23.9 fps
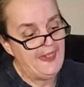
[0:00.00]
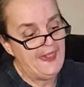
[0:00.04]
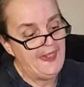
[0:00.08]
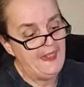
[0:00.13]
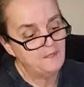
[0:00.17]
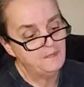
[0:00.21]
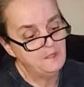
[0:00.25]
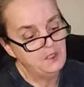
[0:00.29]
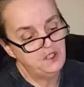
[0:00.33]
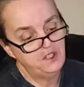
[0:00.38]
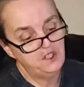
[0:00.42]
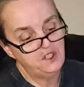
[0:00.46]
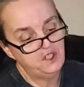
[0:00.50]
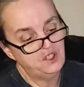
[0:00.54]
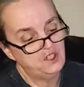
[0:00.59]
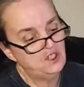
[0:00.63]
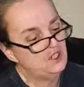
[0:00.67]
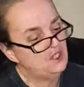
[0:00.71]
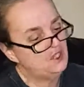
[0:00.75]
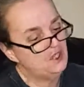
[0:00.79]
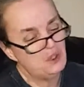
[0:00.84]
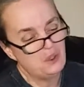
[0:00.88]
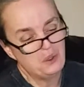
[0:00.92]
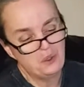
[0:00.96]

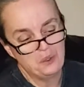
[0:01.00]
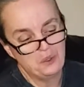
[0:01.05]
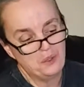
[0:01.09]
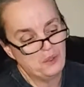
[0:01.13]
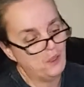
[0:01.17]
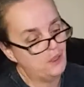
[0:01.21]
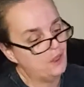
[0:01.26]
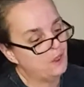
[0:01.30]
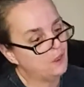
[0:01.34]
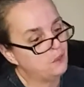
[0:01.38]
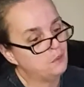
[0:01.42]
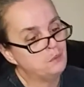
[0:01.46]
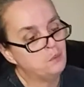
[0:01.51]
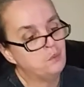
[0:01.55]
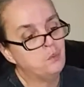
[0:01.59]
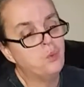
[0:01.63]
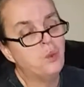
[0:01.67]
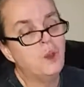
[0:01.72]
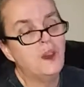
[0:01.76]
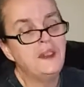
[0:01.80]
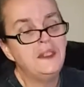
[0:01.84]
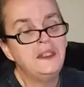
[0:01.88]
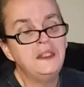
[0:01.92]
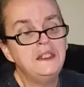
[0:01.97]
lavender or
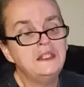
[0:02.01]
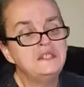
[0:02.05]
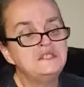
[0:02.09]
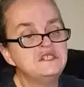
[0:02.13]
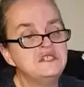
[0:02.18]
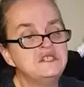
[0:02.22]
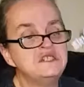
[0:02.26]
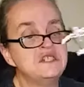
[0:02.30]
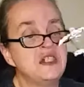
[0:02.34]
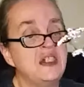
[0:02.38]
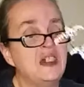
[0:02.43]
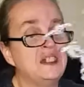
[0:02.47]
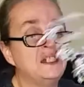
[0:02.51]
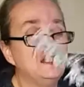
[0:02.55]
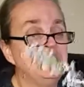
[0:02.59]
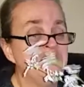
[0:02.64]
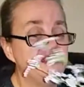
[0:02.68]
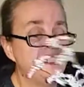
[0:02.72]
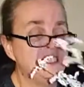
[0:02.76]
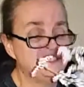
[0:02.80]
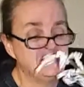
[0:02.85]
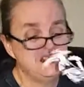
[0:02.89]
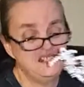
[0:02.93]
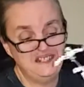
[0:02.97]
what it is
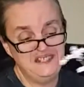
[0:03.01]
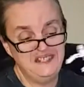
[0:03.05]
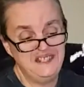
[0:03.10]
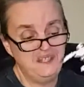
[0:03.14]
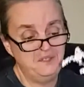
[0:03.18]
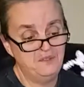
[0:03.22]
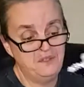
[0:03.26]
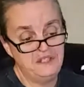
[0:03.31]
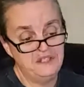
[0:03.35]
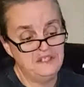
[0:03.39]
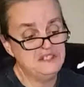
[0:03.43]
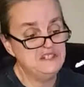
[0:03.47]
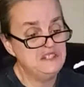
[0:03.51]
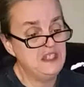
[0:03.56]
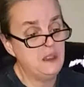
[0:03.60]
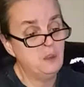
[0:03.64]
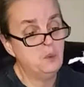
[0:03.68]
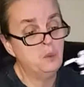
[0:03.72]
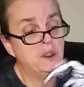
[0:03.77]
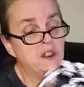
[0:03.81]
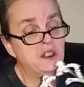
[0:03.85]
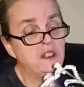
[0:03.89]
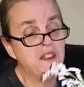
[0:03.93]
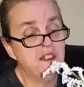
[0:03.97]
exactly. It doesn't even
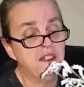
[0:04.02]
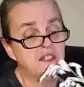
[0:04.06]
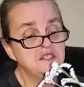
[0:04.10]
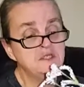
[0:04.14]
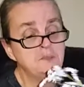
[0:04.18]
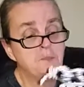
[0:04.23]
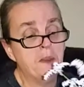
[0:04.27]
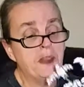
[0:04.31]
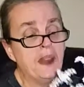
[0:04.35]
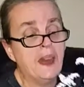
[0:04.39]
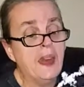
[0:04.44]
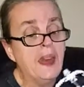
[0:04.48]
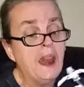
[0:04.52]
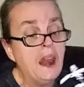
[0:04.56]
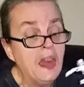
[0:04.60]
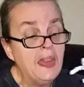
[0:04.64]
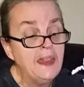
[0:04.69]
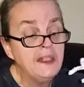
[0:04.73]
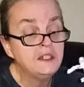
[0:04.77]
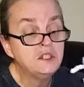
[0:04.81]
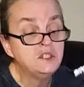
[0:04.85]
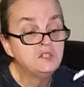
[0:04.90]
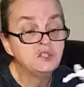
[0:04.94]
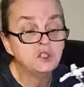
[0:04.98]
say what it is, but I
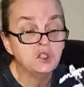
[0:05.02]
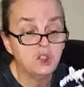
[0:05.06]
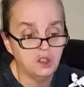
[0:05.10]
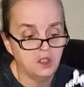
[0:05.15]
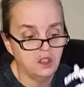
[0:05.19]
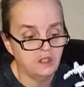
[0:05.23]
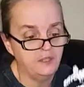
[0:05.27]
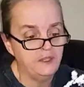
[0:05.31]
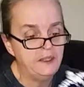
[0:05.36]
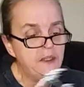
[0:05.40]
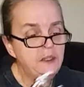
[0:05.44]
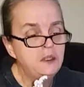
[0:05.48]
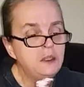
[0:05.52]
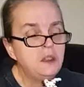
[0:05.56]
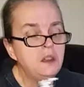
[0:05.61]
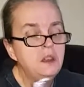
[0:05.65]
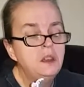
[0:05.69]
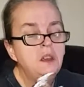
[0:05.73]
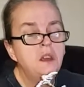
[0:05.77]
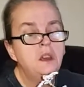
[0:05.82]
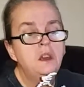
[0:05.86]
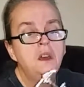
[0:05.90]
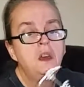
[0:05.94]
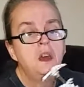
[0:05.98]
like the look of it.
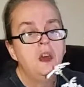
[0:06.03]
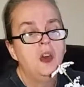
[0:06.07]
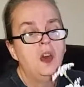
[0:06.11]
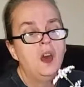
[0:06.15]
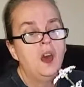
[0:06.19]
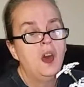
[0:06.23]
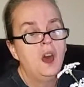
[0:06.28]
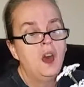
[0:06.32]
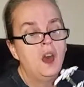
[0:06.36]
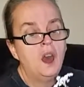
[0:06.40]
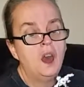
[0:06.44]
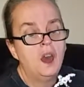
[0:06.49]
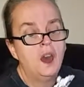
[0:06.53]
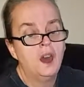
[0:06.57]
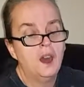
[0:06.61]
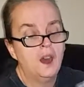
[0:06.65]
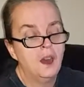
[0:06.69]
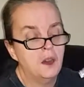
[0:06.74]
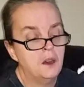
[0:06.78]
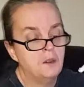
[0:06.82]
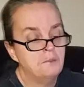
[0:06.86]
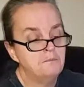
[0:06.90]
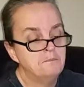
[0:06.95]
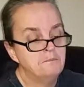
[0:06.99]

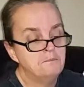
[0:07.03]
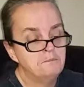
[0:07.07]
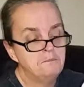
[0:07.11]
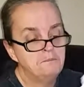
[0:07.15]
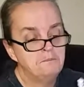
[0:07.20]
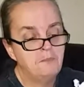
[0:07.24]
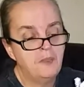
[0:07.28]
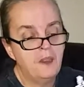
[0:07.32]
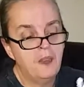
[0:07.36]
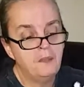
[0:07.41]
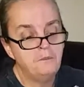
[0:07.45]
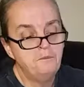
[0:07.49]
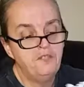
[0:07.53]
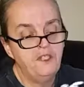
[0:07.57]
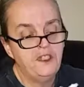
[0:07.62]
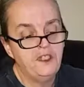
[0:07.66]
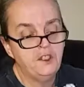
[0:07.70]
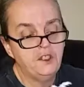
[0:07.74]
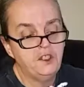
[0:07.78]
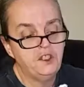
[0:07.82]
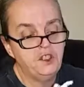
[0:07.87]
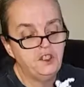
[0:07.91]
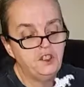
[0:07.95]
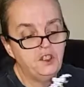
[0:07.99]
I'm
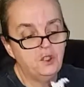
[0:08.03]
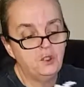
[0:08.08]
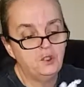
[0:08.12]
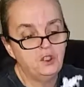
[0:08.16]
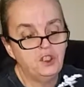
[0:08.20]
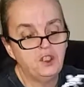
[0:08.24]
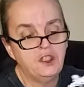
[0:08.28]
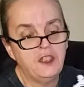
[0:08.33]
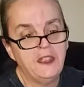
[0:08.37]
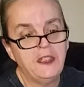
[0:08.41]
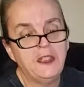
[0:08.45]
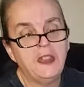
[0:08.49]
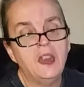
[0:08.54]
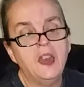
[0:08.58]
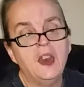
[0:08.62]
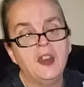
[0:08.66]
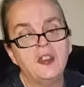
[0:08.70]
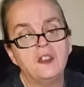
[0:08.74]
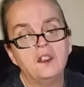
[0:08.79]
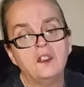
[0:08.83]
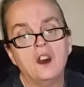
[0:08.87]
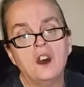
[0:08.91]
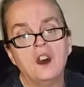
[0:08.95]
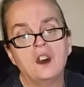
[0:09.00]
figuring, you know, you can
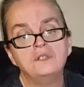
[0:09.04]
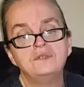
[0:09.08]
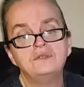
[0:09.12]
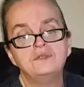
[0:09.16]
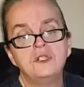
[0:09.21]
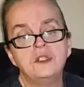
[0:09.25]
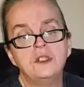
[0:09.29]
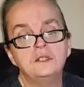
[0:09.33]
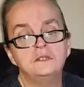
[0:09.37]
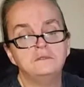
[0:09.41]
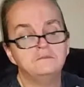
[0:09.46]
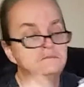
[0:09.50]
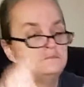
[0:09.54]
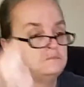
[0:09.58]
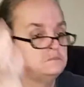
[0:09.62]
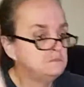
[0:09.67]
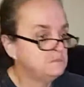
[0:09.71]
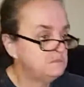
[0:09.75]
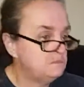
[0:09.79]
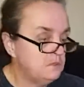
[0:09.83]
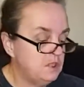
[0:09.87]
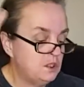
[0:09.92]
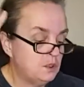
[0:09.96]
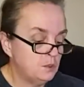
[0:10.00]
cut it off and,
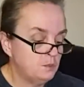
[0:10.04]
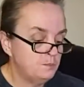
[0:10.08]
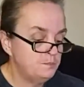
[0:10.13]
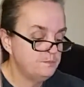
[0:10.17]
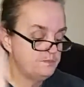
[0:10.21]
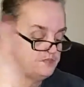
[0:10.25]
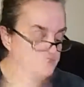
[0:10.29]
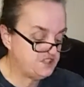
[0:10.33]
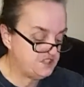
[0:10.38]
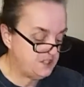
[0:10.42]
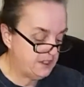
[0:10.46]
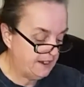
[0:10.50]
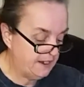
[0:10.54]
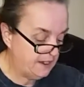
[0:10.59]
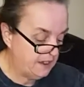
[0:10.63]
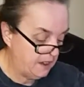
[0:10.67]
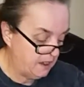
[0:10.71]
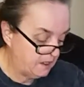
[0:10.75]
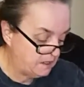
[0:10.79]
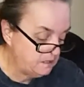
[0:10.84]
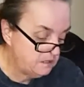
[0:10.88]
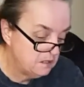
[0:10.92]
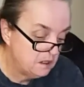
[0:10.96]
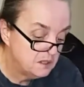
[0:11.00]
you know, stick it
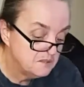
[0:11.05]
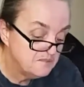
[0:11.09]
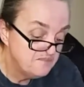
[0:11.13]
in.